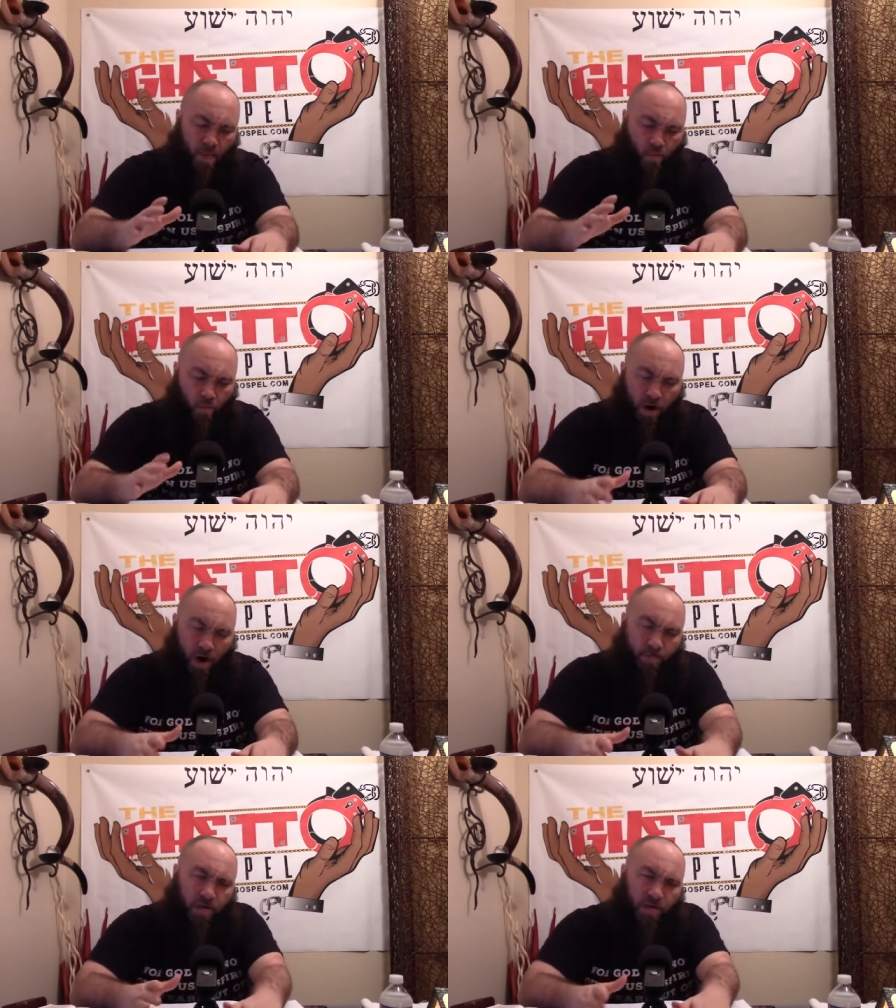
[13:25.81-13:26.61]
what
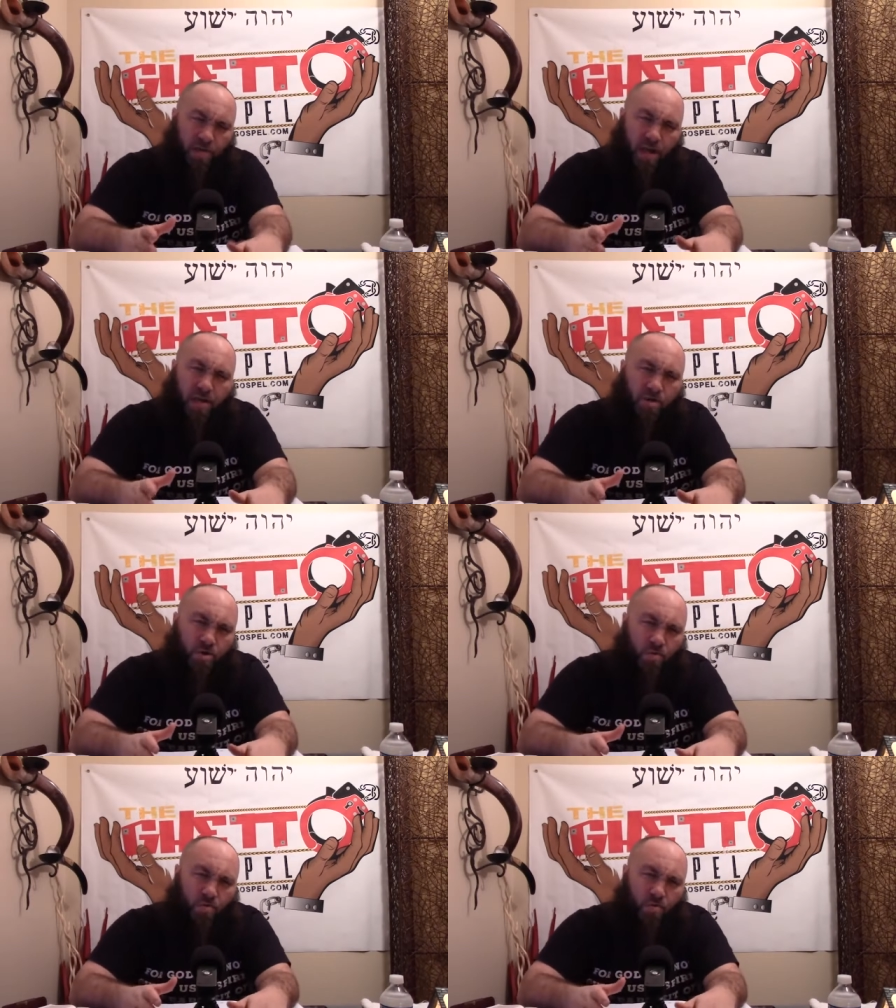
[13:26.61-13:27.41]
I'm going to say to
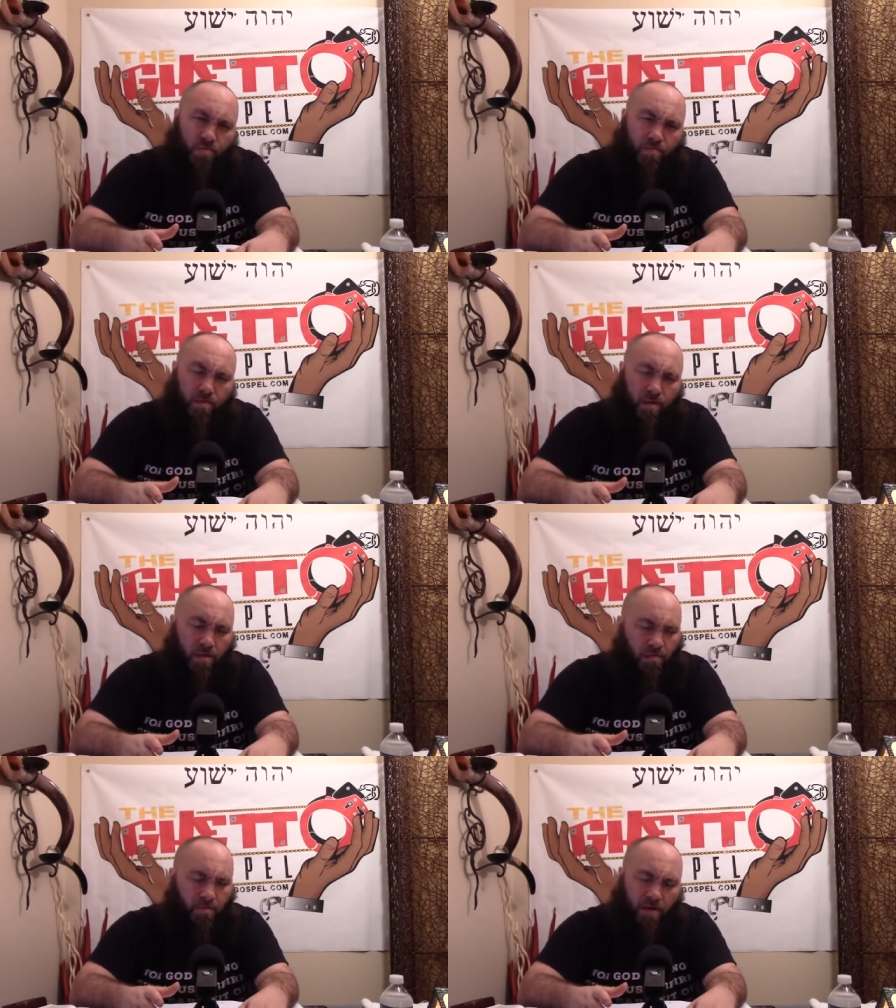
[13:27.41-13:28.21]
you,
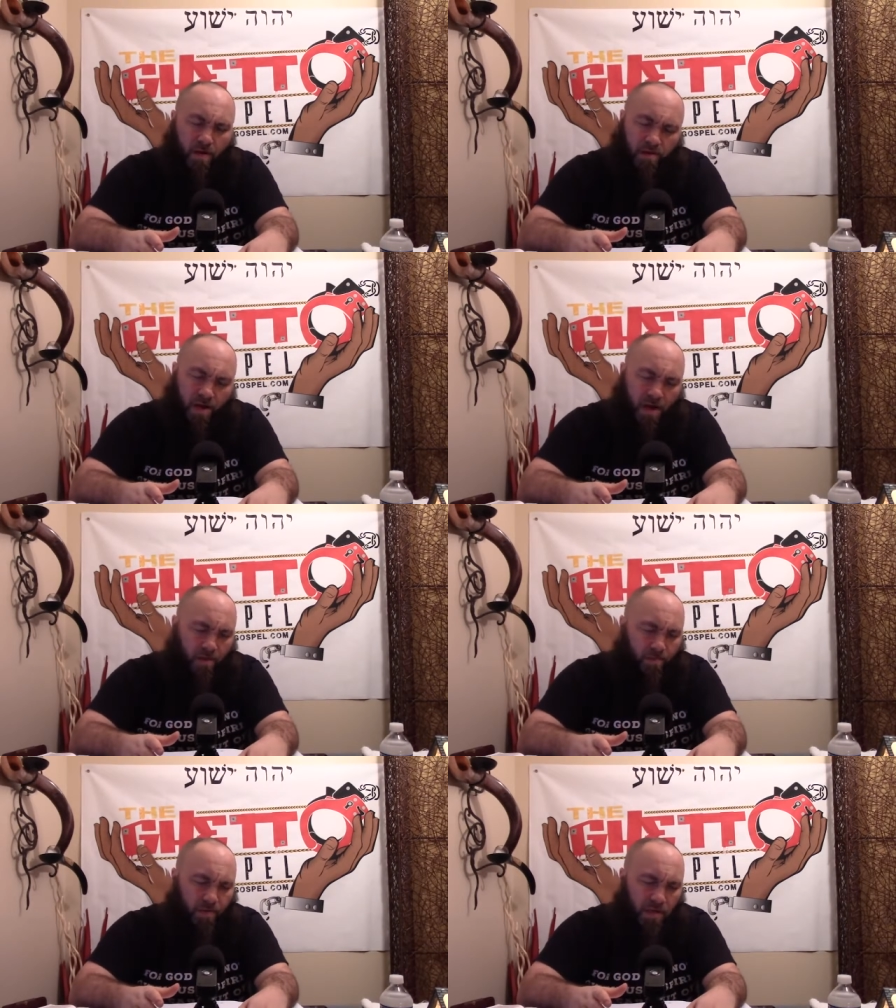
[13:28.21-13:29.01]
and Father
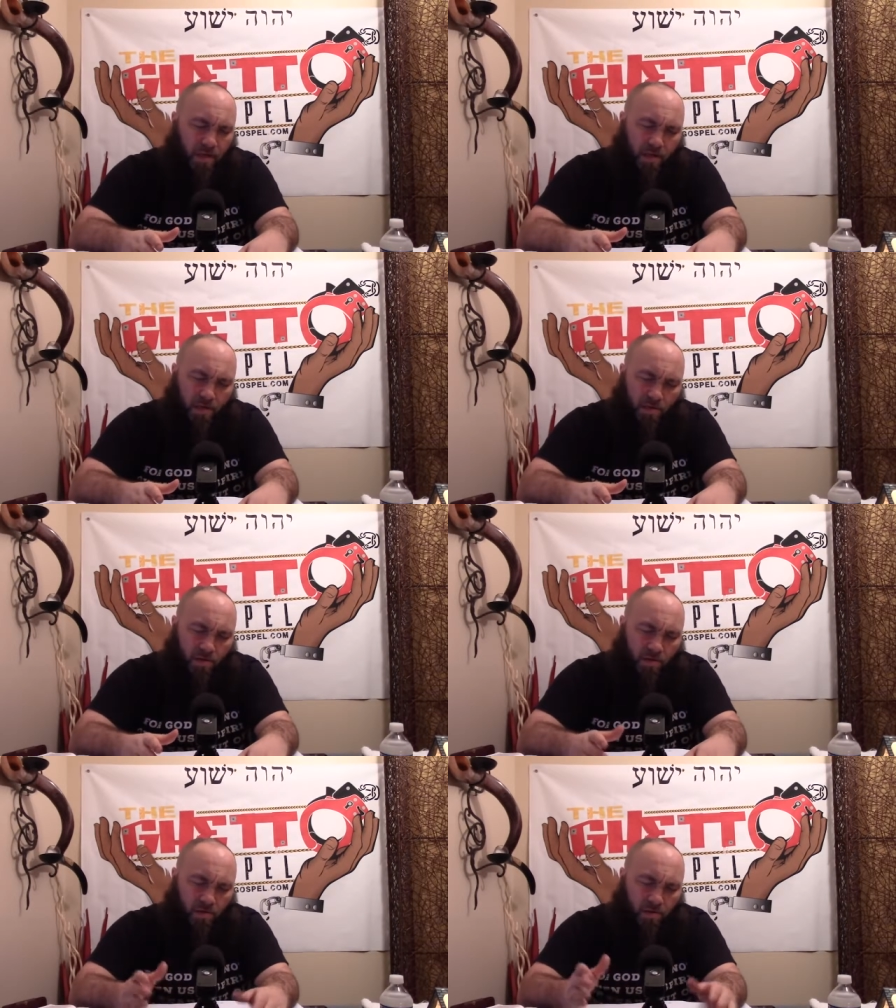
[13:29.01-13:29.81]
God, please,
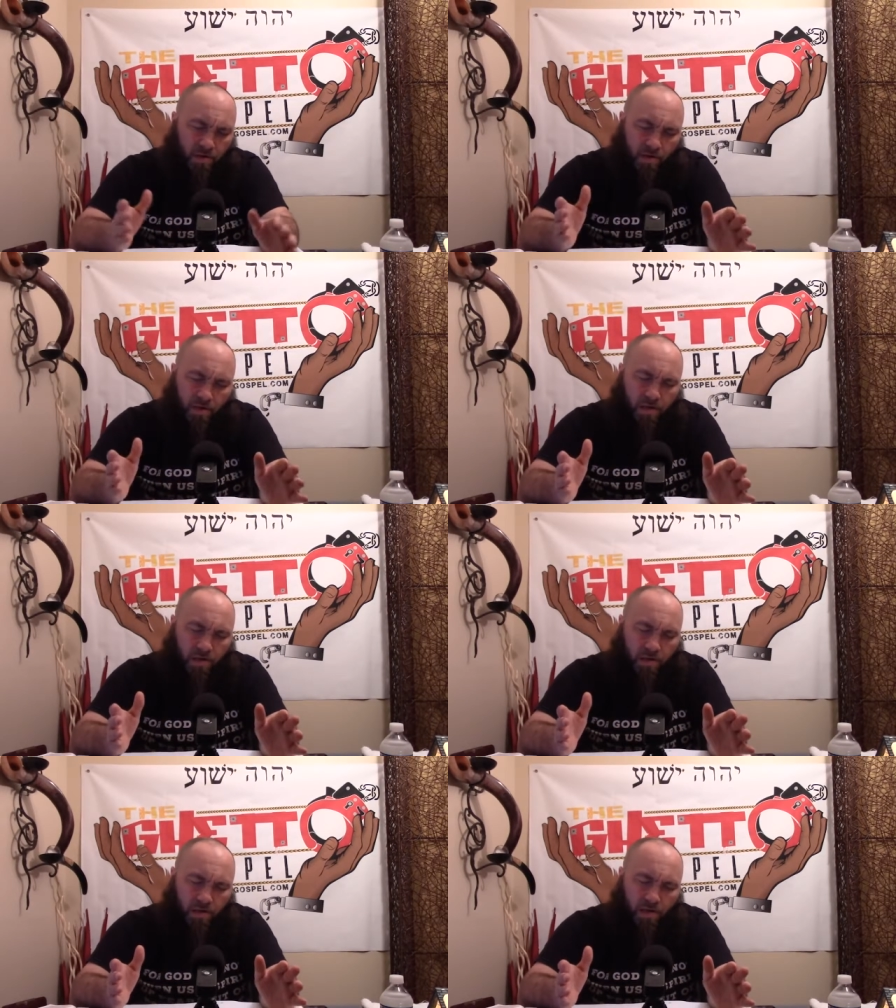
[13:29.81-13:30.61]
Lord,
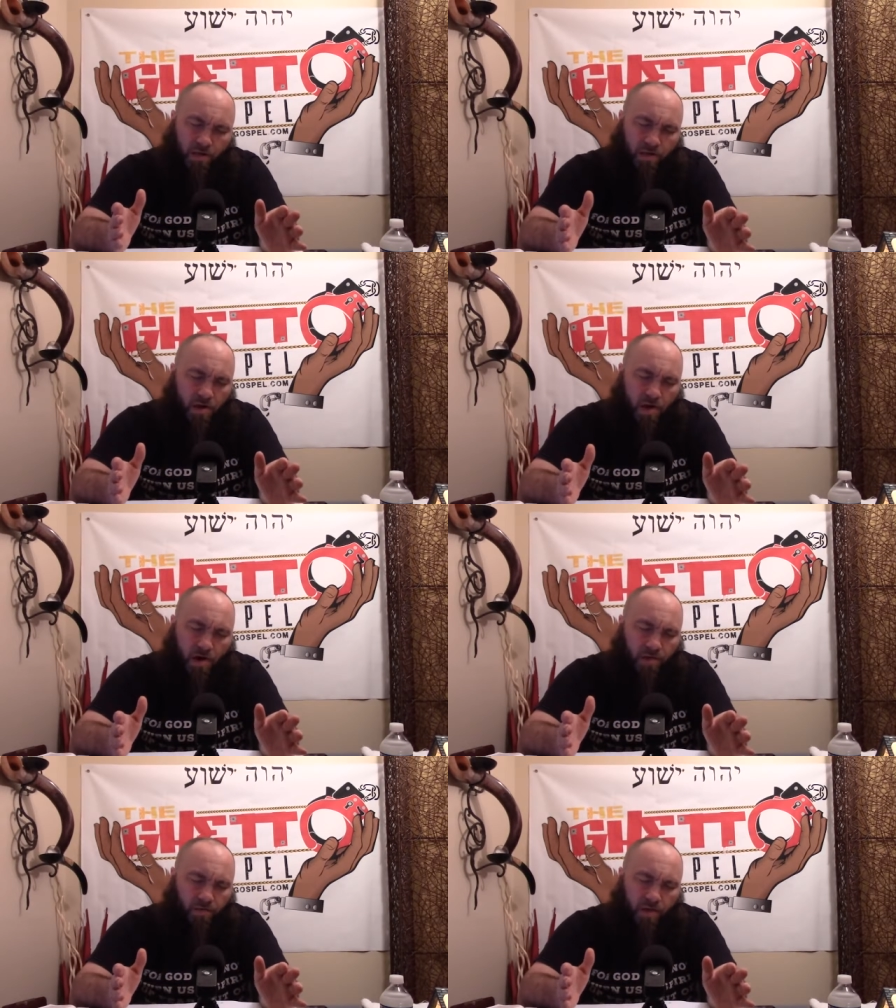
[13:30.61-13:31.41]
touch the
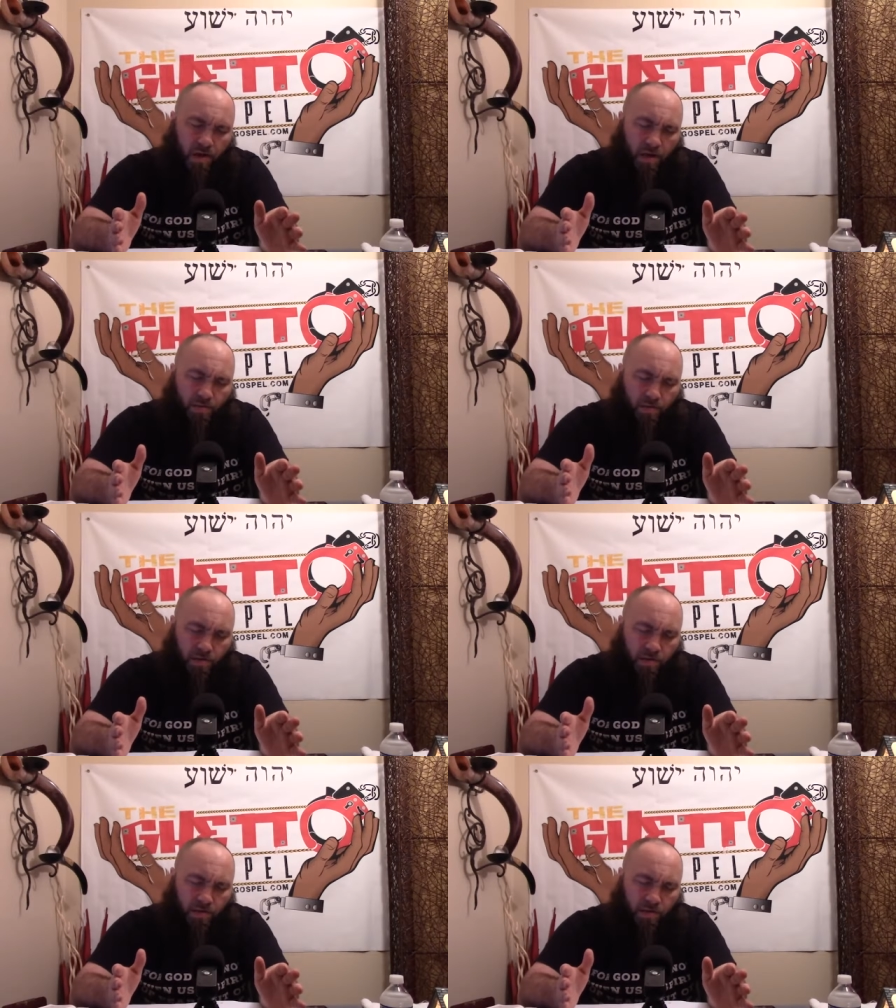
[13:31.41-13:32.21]
heart of the
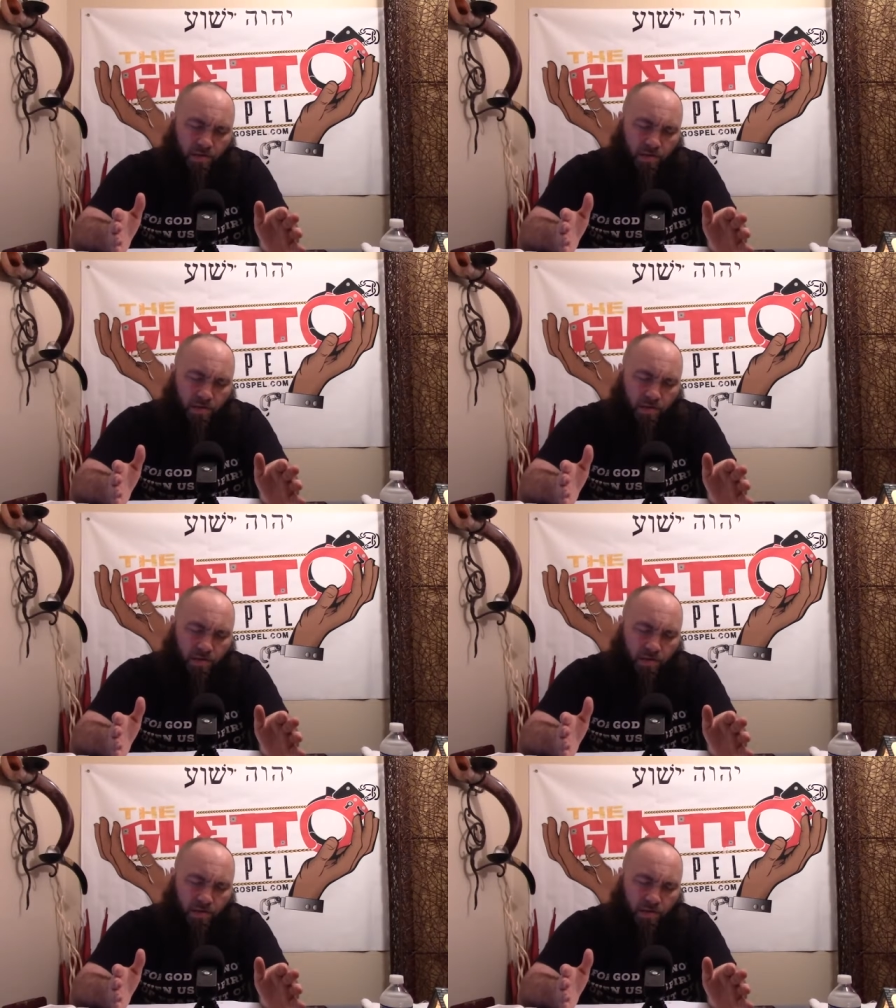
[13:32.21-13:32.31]
hearers